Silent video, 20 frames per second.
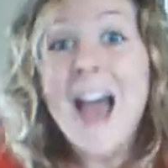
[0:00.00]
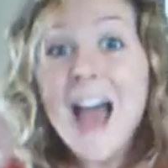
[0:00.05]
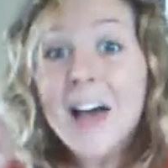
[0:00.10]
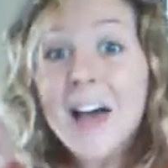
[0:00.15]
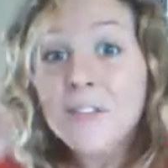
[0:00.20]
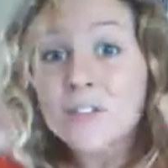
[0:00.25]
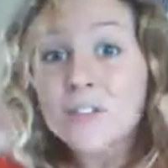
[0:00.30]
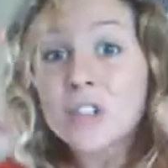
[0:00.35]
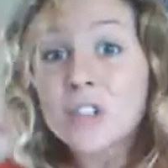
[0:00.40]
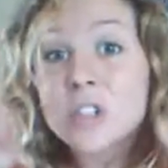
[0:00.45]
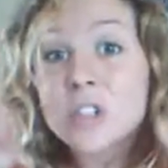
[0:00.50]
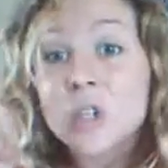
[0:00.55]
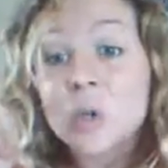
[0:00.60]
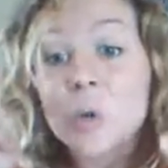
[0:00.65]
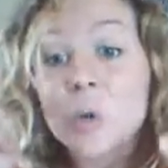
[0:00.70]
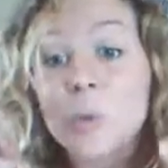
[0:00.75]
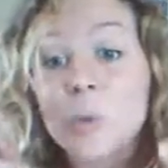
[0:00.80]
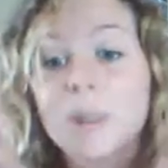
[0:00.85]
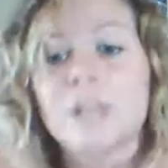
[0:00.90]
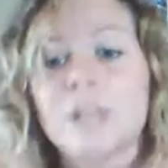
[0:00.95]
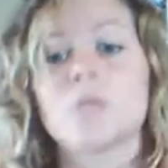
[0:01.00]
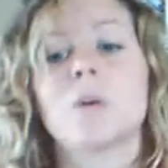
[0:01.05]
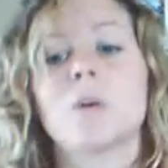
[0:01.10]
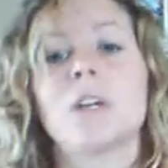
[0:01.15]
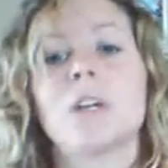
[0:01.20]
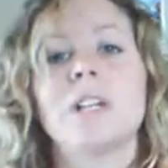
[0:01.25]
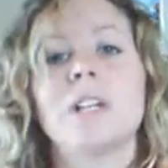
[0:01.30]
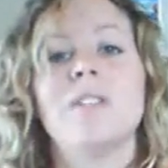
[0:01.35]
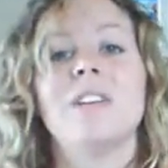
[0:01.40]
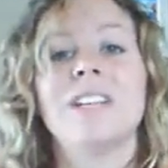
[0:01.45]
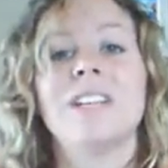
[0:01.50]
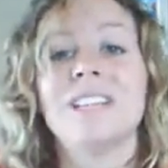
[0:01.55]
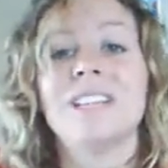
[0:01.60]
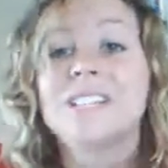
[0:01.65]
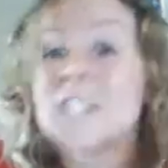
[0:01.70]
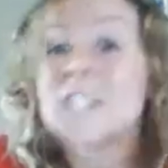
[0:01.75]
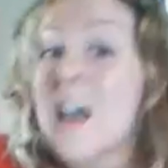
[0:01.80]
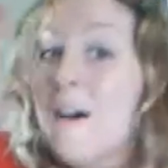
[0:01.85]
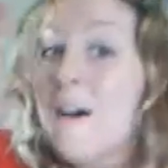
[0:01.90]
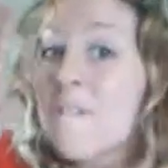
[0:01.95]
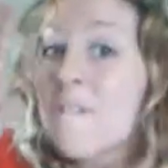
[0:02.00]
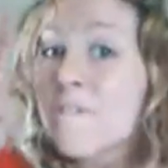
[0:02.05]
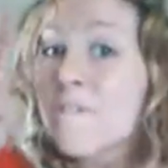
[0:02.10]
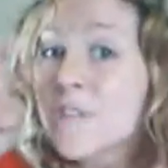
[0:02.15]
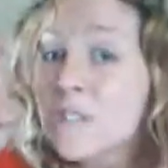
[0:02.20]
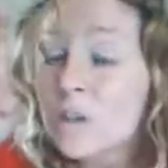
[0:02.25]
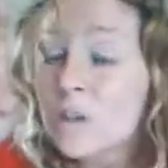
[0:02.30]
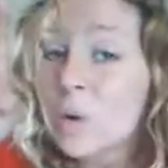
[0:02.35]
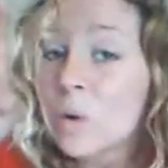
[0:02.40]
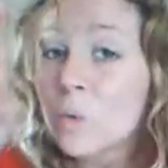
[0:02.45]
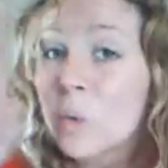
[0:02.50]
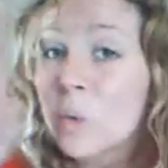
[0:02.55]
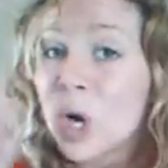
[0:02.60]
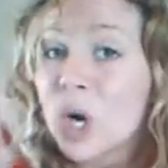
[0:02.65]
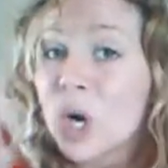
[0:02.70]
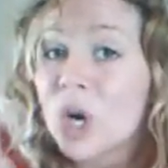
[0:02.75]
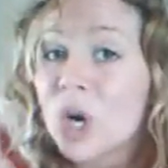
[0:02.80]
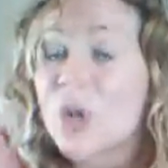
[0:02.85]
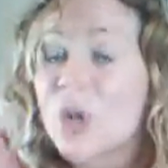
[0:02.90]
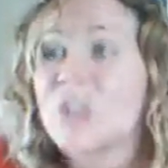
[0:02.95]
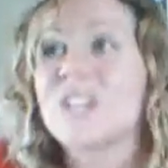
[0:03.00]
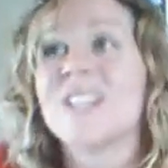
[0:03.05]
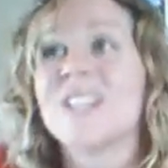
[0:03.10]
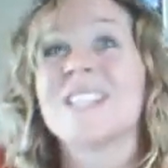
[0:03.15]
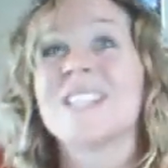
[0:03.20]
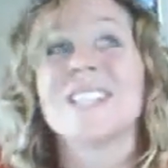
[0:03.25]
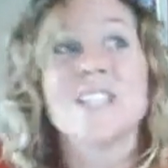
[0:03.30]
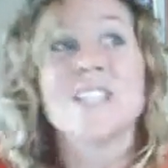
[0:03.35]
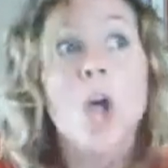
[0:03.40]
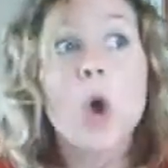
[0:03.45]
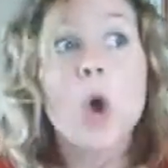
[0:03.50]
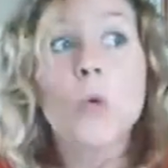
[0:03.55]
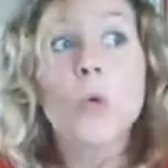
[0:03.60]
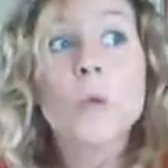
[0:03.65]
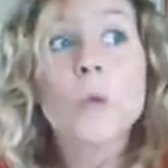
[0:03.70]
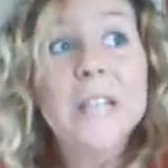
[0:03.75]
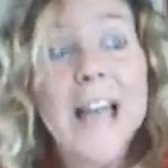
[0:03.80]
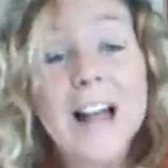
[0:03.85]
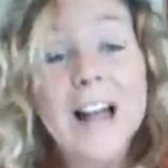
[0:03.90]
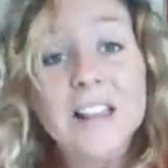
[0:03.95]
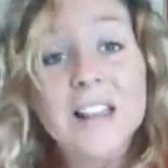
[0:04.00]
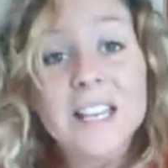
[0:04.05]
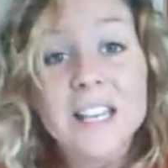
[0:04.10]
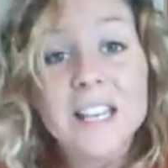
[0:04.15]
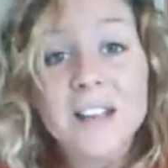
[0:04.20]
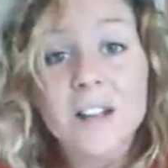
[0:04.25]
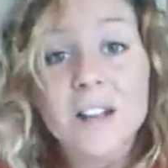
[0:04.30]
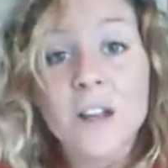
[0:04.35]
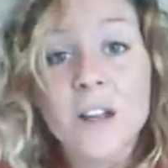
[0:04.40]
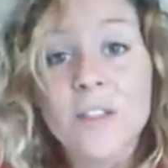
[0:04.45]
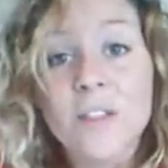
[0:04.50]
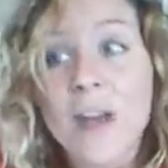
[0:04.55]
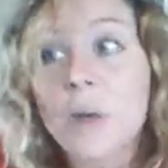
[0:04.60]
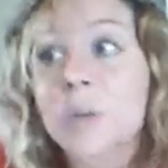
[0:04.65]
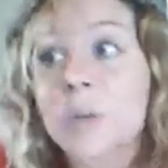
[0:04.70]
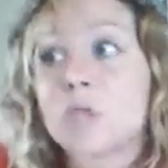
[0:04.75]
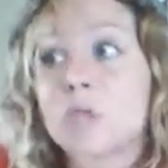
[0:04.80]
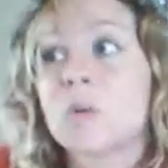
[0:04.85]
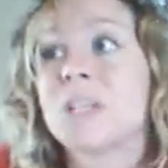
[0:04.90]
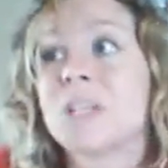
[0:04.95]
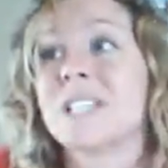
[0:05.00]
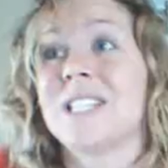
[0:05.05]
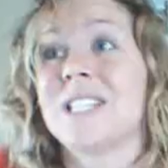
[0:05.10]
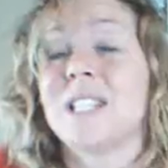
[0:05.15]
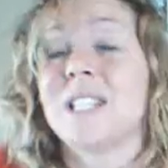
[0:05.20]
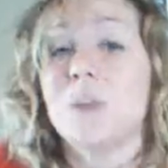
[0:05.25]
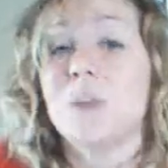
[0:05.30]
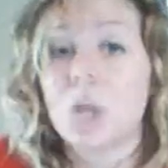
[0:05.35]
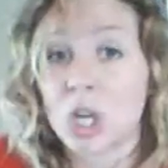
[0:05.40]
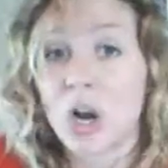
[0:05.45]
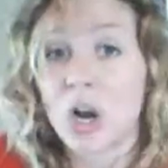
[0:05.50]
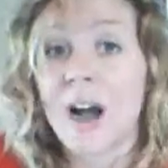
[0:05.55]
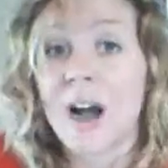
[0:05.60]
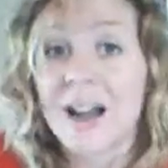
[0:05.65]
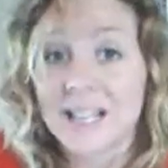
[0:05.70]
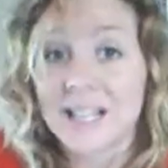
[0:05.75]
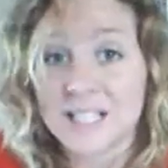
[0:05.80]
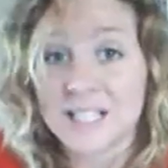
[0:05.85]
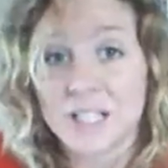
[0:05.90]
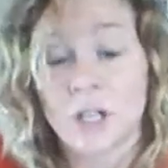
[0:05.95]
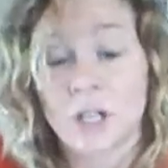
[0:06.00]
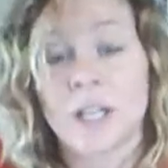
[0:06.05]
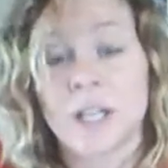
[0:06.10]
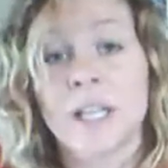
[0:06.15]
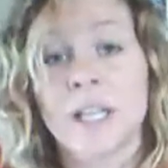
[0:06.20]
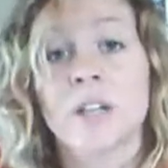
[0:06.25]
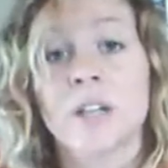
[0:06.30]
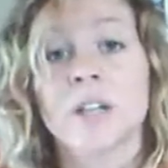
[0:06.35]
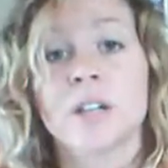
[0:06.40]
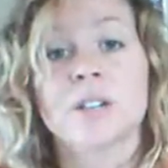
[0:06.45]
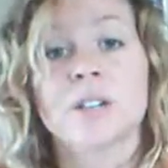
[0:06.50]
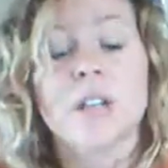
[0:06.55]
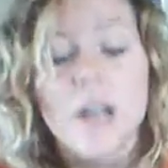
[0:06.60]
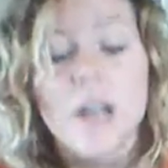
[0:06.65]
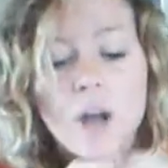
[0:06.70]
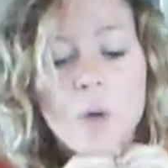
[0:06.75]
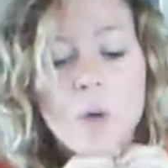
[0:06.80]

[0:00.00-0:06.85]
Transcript: have to do because we are living in this physical world and this is reality and that which we can see with our eyes and our ears.